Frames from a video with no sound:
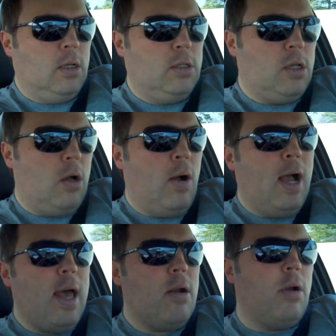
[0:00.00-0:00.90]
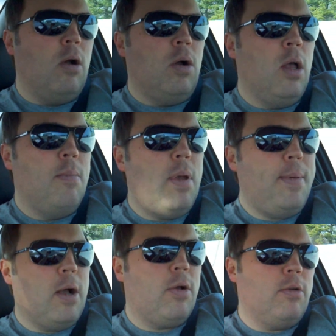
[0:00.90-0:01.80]
So, I don't know.
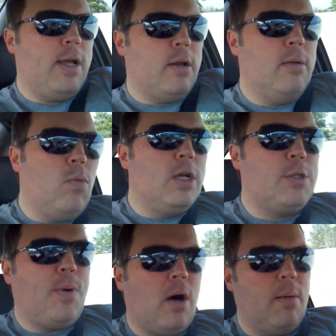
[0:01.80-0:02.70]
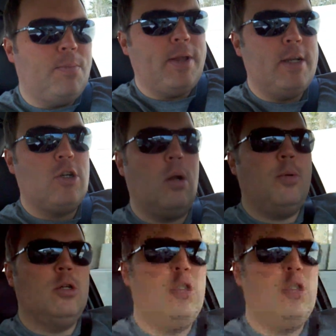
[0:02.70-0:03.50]
Maybe I'll go down to West Palm, play a tournament